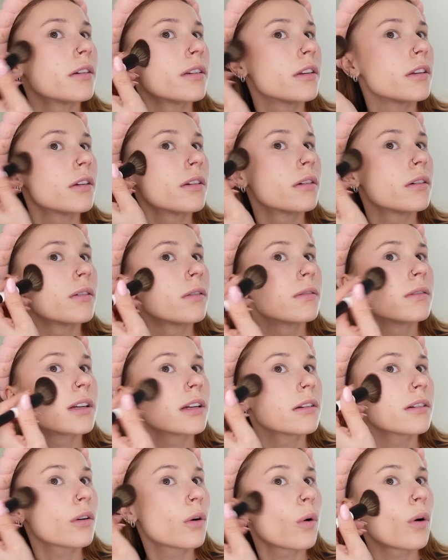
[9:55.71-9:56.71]
You
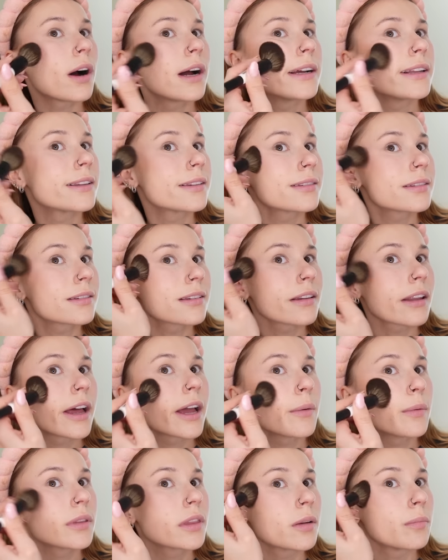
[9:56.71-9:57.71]
didn't quite
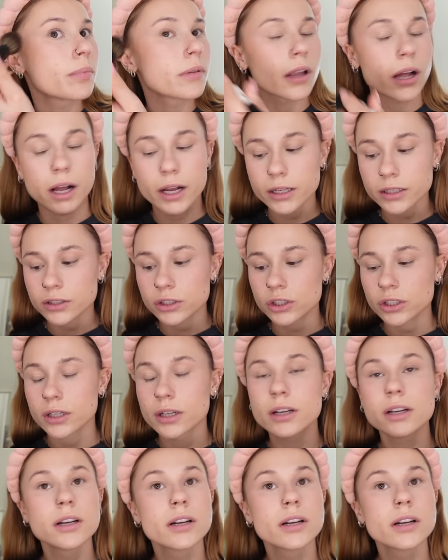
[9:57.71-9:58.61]
slay with the blush,